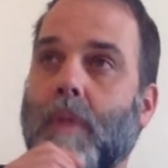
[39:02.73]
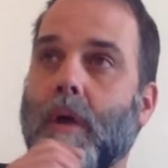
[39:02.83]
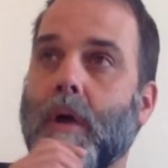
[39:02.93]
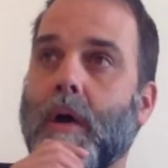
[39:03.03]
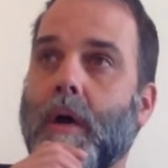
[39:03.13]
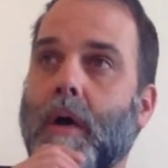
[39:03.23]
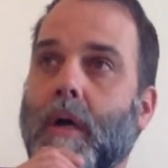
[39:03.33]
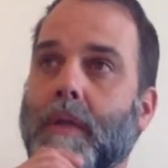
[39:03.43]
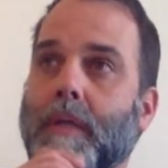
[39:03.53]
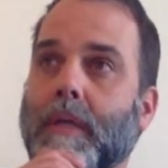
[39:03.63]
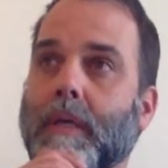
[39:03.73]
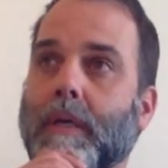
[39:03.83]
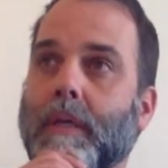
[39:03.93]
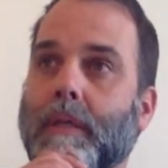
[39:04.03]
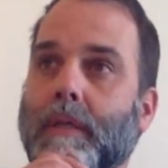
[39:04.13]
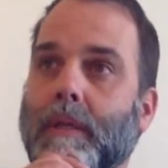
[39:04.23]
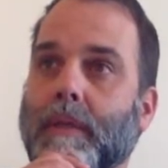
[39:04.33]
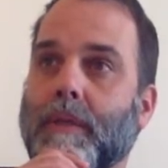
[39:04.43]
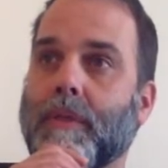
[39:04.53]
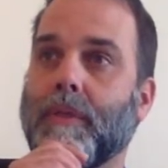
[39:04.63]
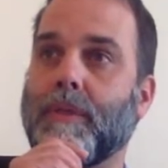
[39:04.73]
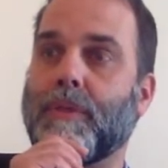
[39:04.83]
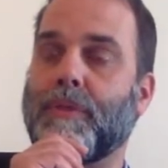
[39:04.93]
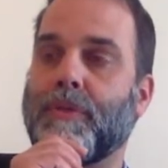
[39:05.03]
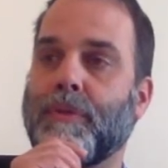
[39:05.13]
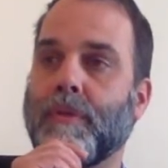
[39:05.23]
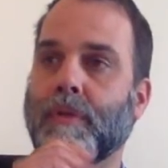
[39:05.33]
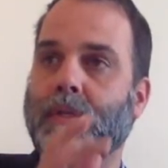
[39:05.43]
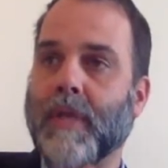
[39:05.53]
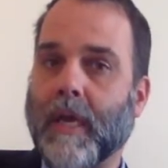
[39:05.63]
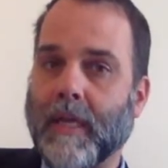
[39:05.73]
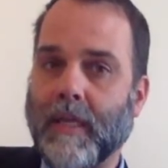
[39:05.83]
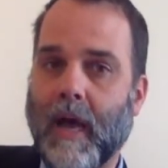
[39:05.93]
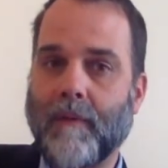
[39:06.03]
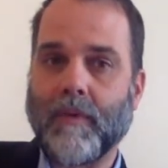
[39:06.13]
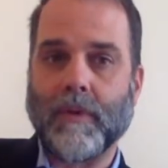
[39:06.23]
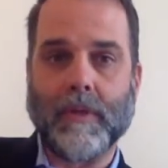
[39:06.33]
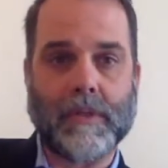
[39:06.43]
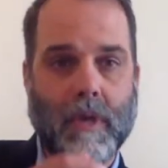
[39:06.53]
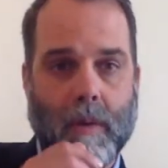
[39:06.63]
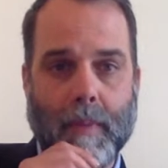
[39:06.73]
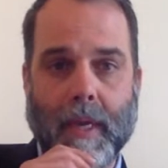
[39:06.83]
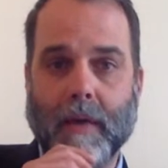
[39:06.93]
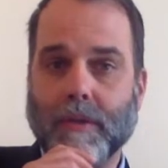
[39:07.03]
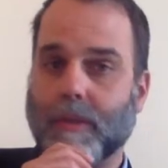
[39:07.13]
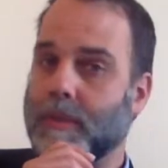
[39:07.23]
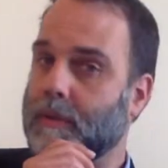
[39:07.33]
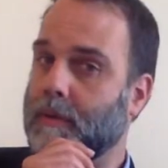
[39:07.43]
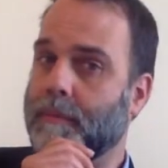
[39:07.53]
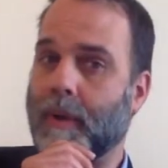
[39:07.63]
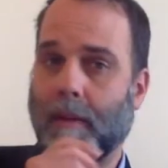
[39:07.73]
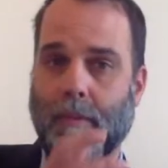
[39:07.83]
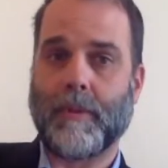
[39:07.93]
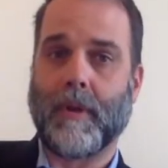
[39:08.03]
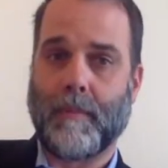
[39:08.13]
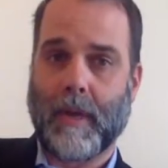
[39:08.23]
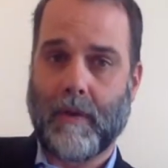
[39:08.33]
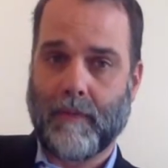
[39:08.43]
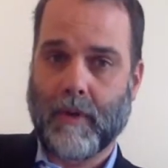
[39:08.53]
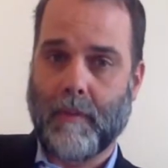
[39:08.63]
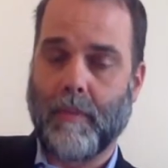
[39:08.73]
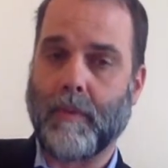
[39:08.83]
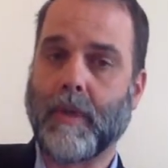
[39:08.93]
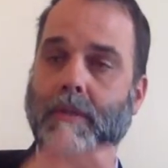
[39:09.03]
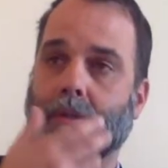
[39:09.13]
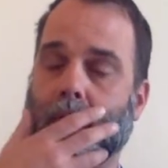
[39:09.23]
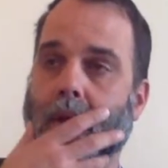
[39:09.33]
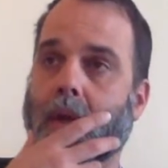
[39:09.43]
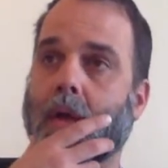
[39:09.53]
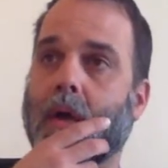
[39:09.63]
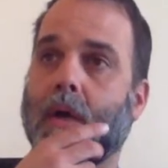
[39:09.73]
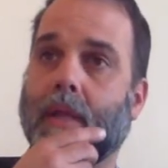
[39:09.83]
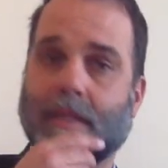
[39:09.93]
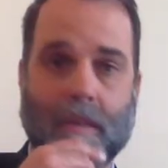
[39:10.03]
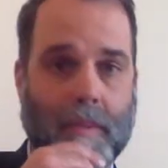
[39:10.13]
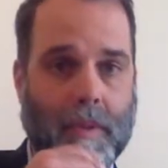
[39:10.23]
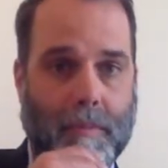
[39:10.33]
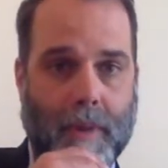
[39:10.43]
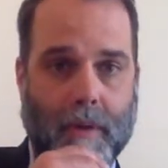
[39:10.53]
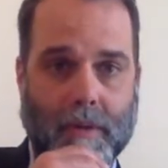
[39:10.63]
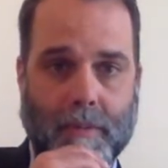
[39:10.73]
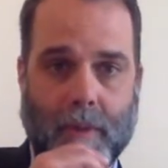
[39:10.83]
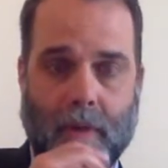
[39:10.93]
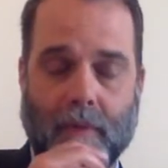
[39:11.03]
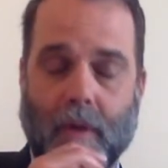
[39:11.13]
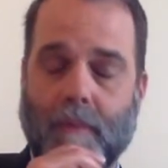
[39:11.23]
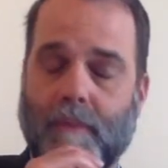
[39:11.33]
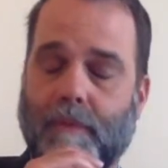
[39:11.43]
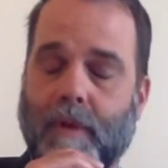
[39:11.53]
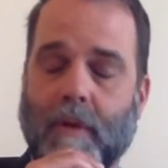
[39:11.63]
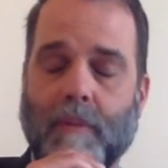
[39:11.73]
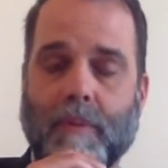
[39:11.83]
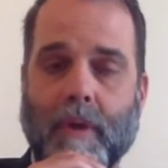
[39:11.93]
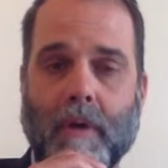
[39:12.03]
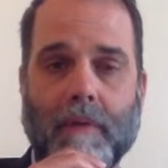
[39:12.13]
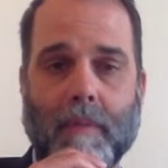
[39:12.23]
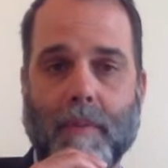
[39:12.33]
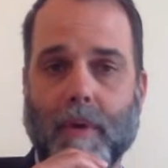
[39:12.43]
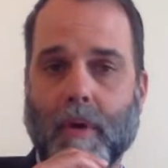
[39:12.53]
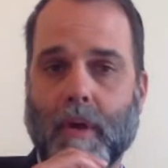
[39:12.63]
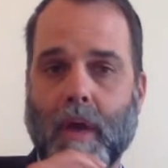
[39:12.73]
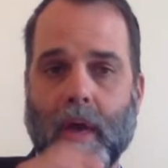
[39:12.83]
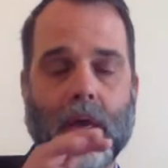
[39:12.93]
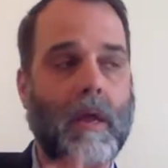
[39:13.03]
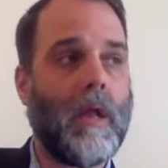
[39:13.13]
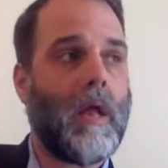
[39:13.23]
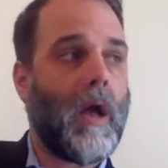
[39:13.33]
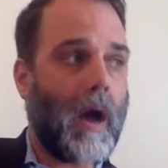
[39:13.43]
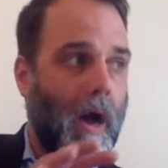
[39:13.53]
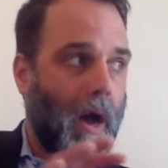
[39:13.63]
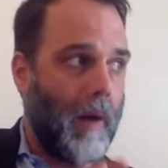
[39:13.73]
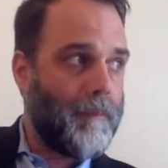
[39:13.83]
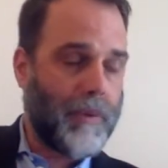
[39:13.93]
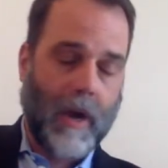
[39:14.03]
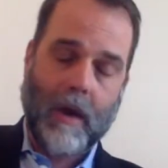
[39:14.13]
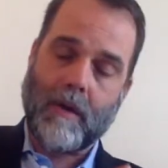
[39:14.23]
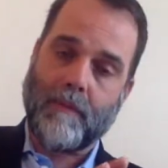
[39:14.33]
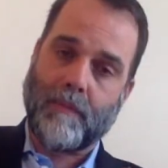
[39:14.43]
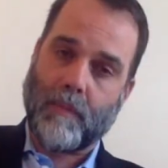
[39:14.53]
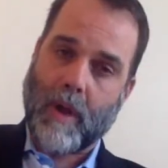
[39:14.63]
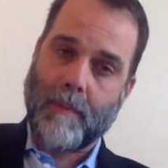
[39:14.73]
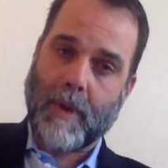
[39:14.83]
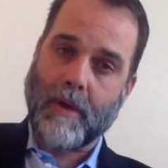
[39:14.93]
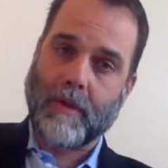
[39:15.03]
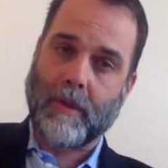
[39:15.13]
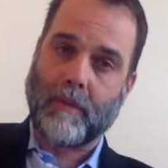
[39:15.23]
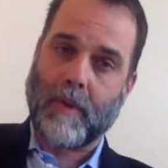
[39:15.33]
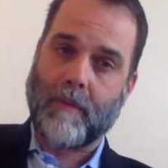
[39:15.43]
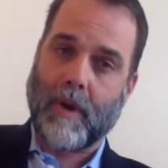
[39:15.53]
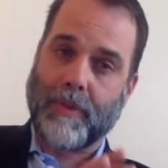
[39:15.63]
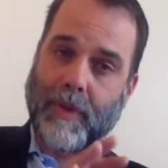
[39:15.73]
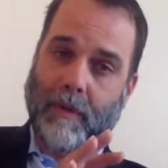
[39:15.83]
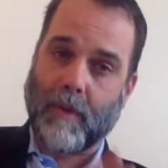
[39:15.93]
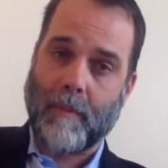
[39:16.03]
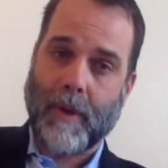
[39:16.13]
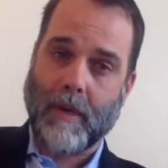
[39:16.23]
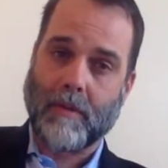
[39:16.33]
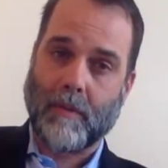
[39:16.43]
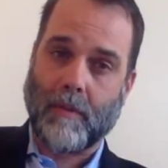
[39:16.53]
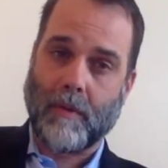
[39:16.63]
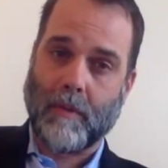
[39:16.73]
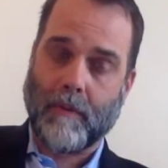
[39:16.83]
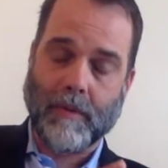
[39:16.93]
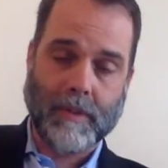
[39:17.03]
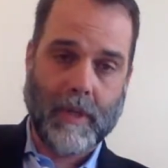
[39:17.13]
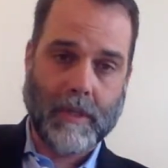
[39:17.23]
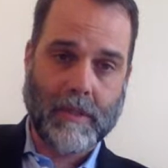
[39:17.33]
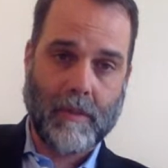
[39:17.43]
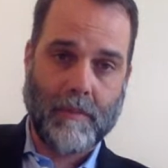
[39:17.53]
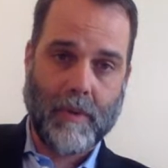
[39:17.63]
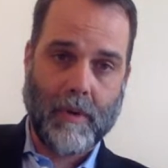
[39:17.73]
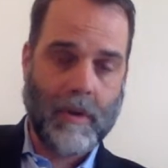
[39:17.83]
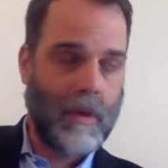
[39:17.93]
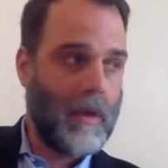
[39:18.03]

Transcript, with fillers: uh, the the second novel is coming out soon, probably within a matter of a couple weeks. Uh, that's going to be the Perils of Perryville. I'm very proud of the book. I I'm proud of Rampage on the River. I think Rampage on the River is an excellent book.